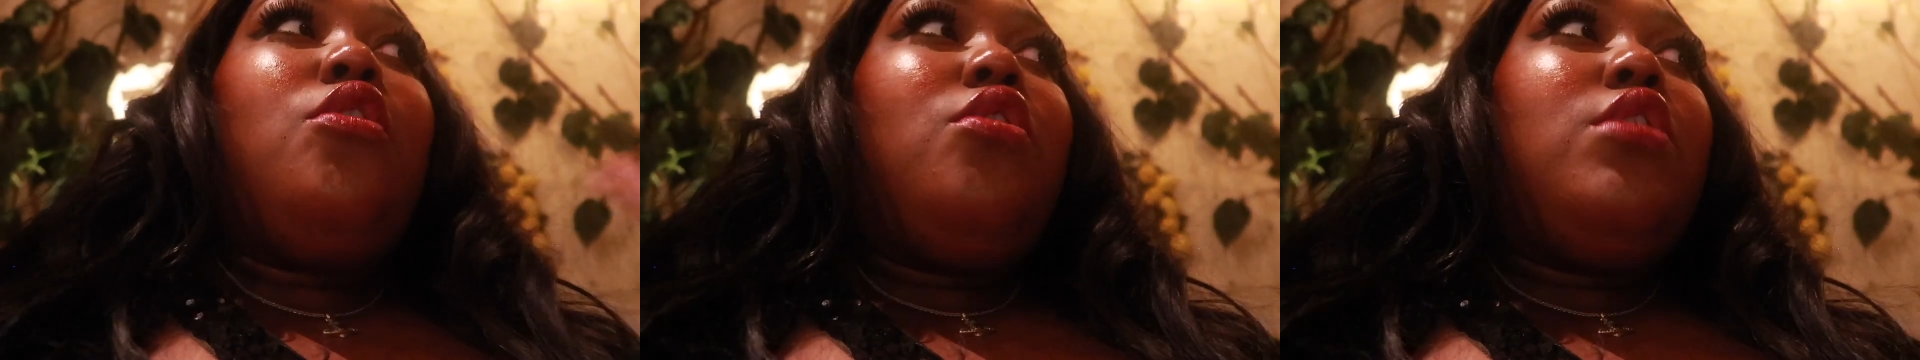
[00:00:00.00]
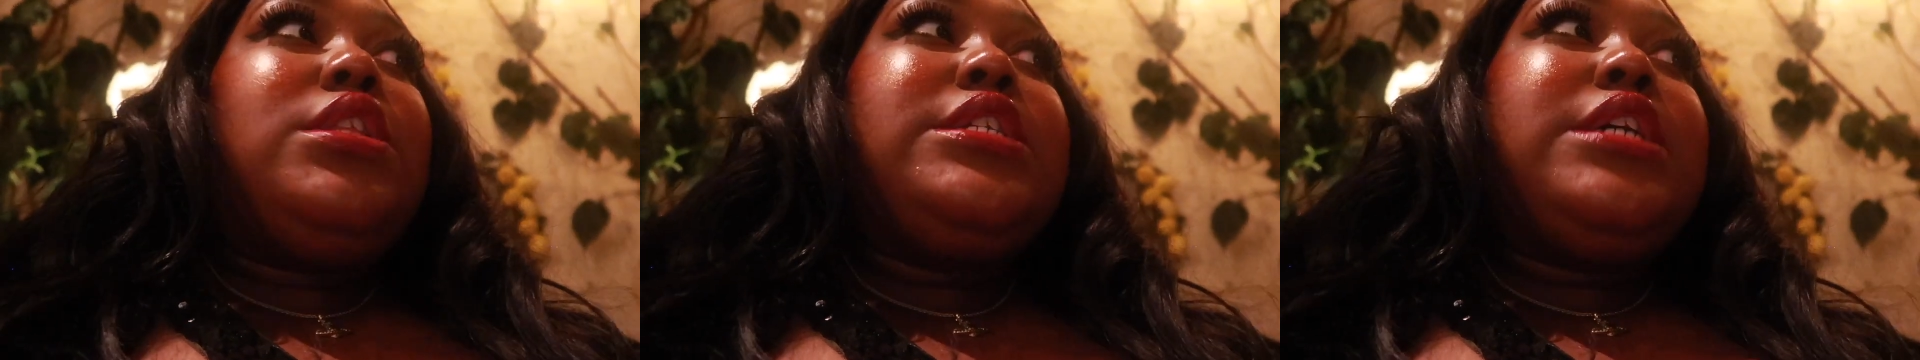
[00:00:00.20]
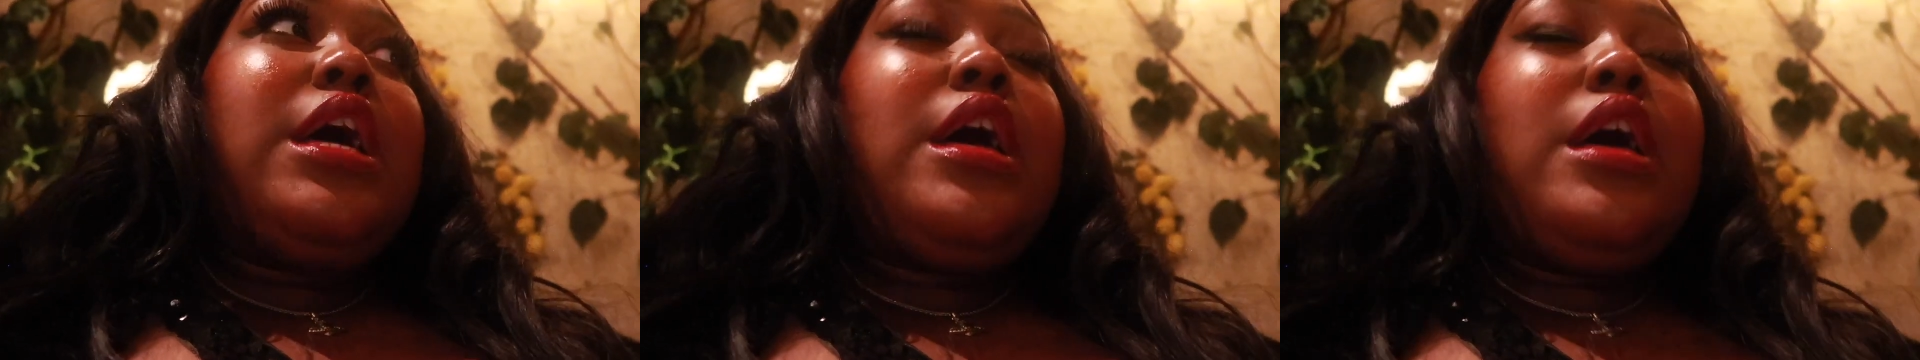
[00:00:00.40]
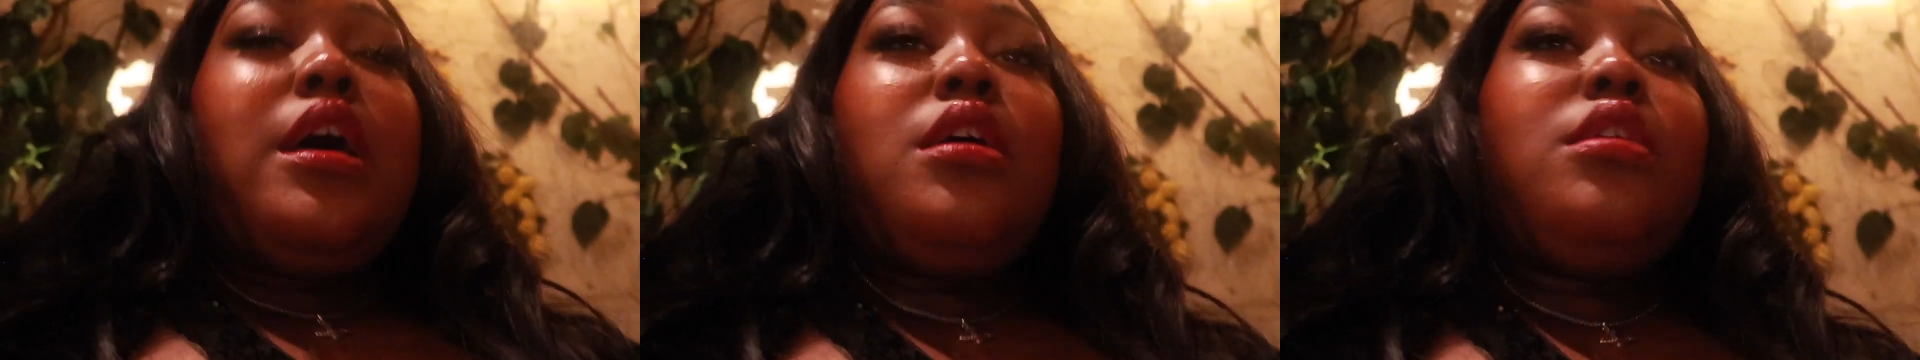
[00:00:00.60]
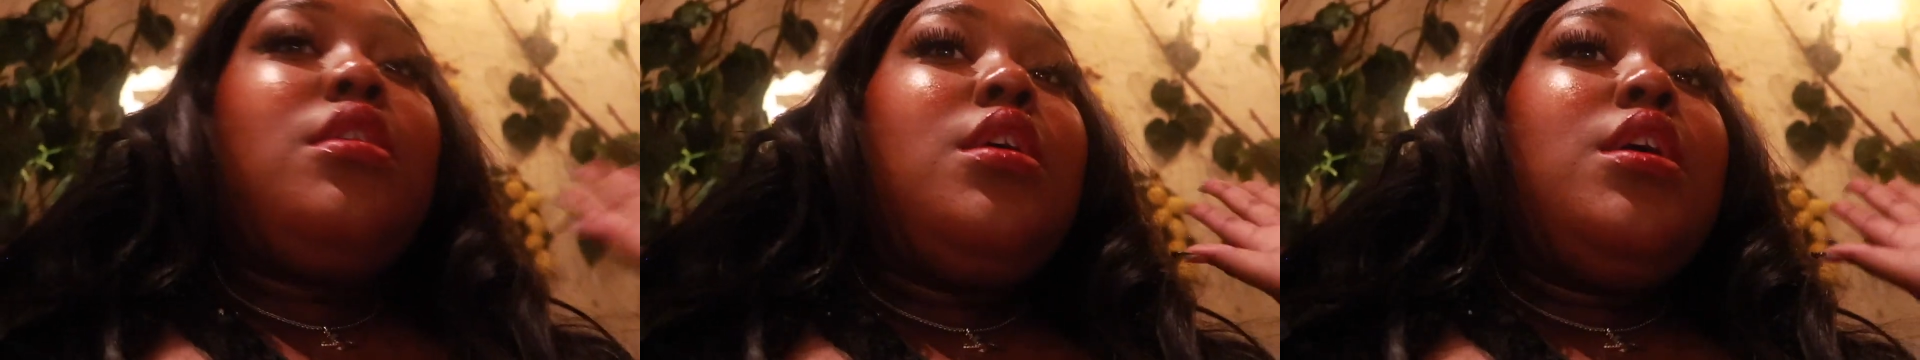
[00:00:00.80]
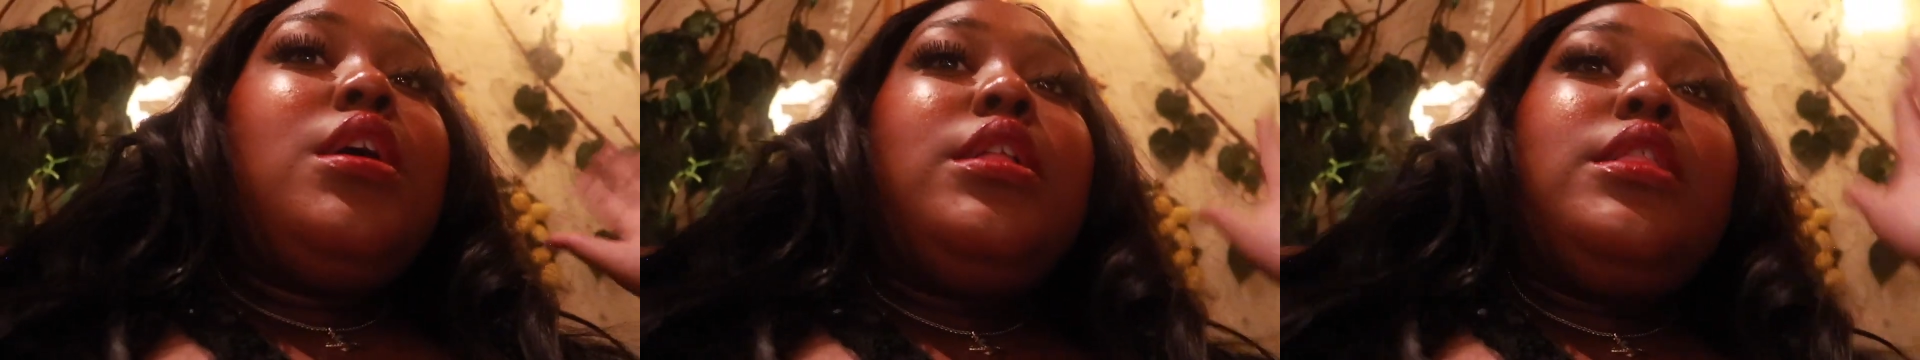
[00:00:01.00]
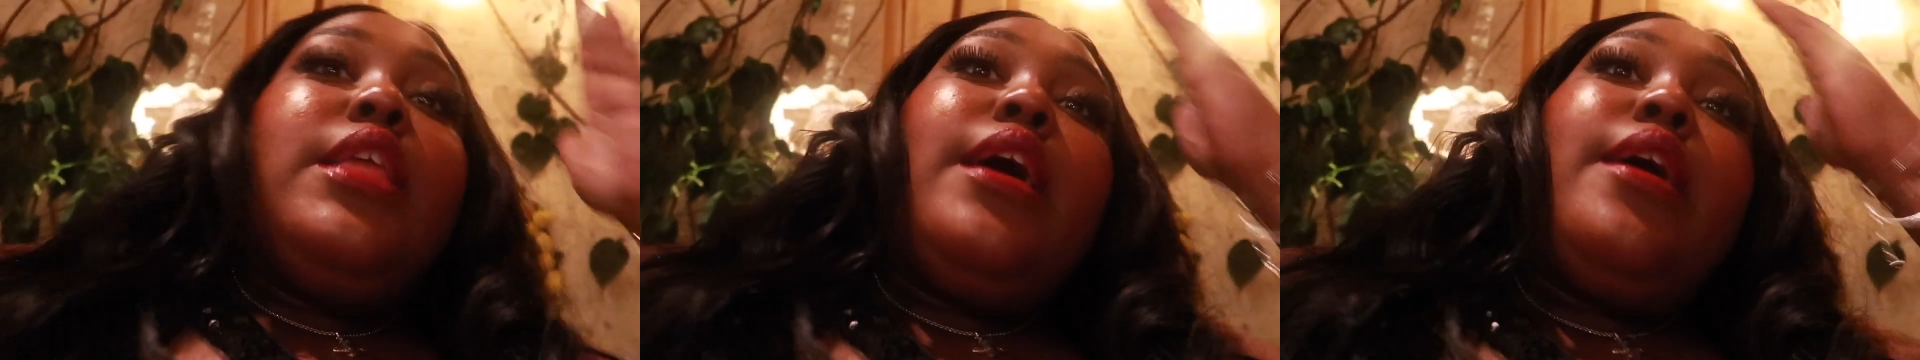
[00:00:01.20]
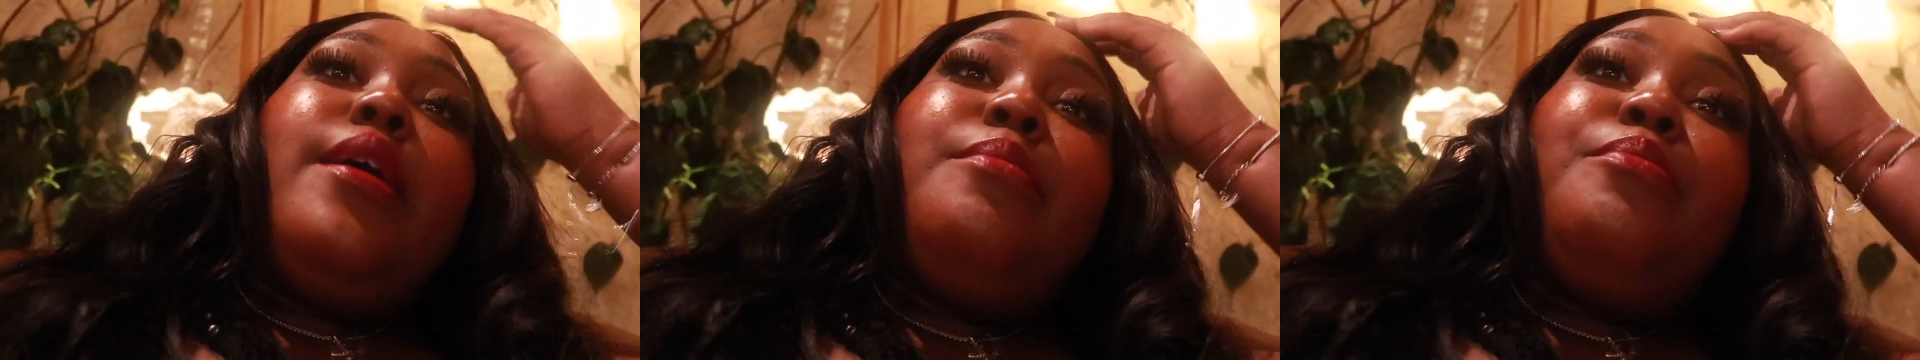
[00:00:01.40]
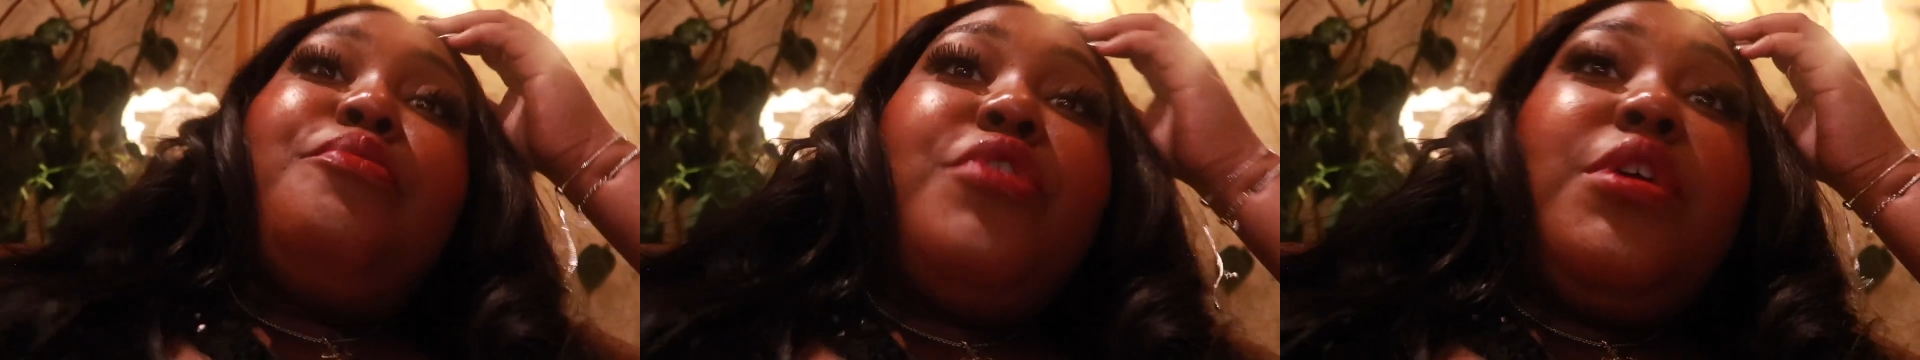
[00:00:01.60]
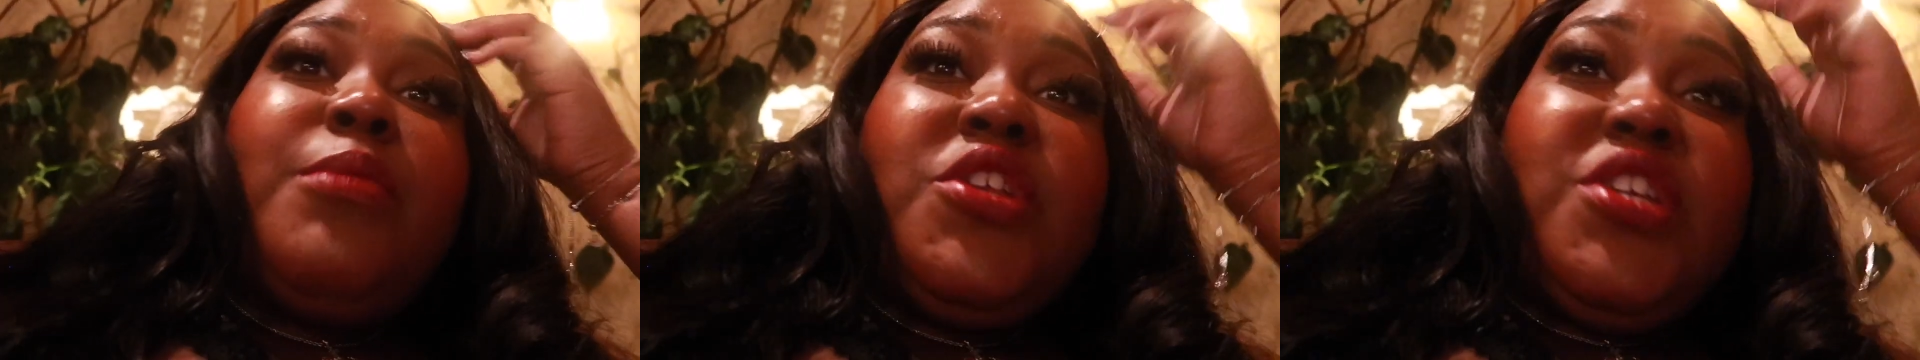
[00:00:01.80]
order then
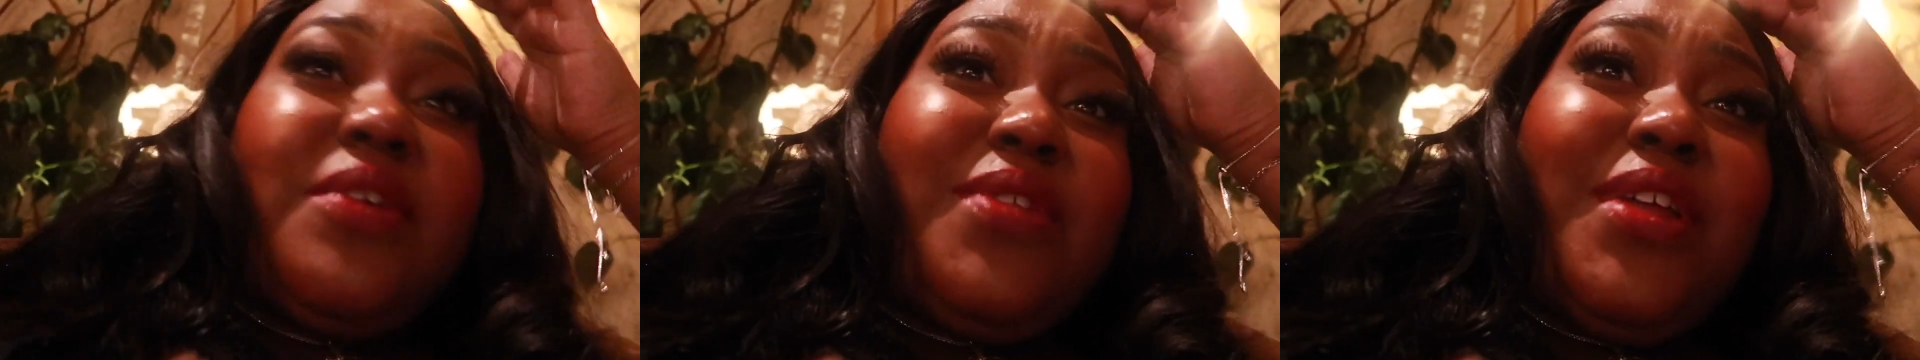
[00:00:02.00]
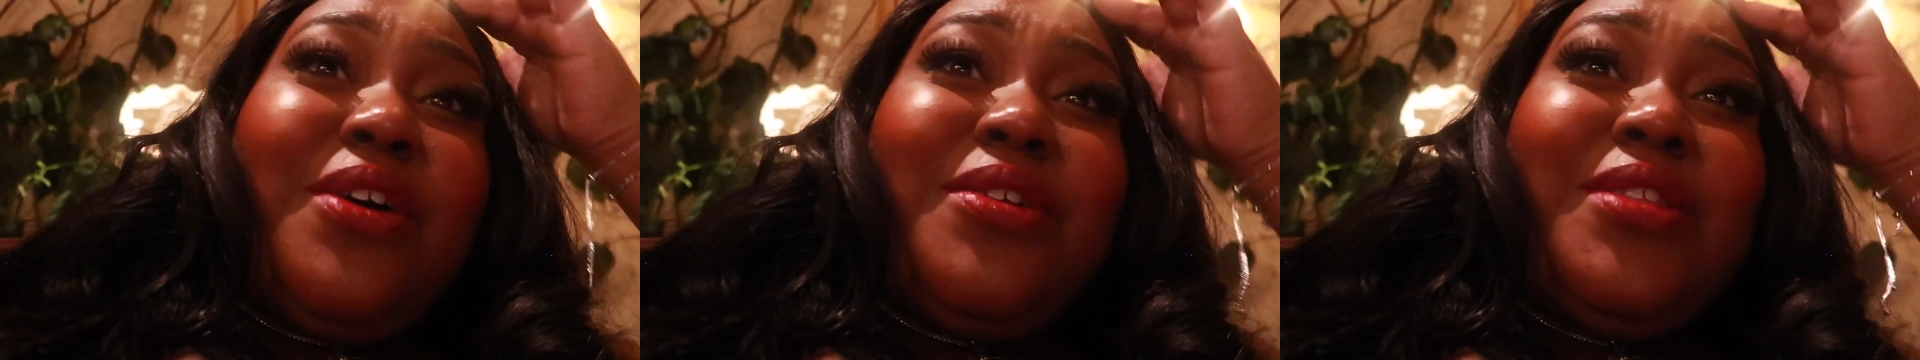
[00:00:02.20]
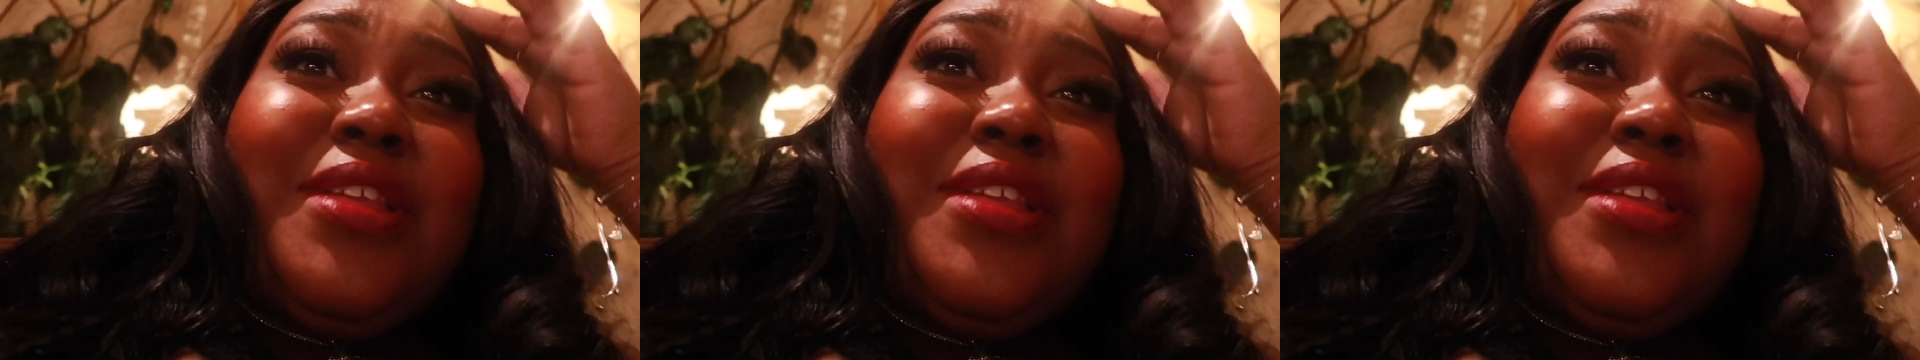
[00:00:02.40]
pretty much after all